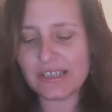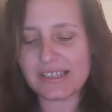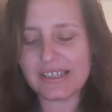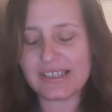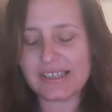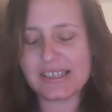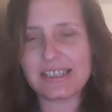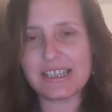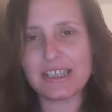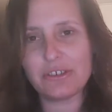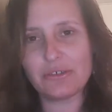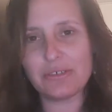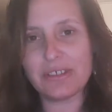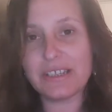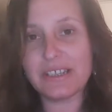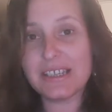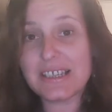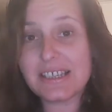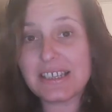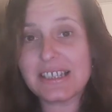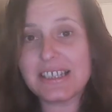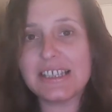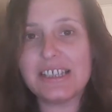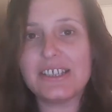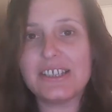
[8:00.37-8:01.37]
and
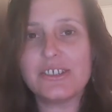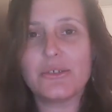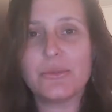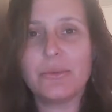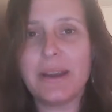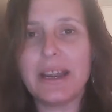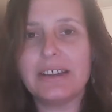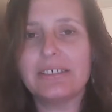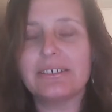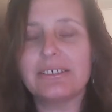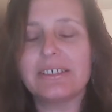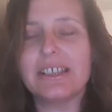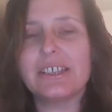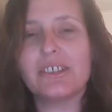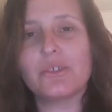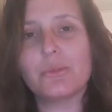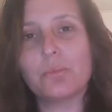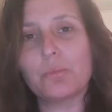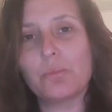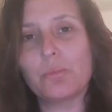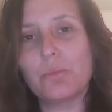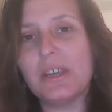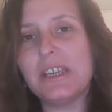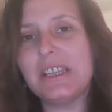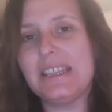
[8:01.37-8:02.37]
synchronicities around us
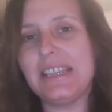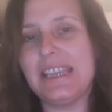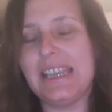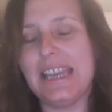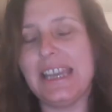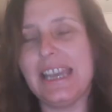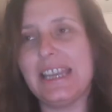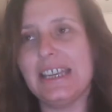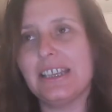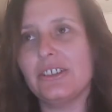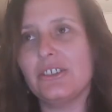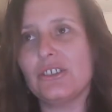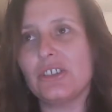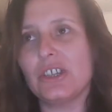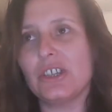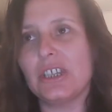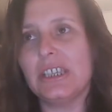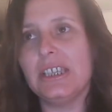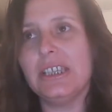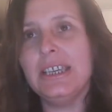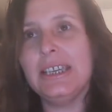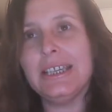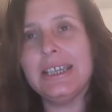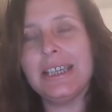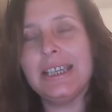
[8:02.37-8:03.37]
and read the energy.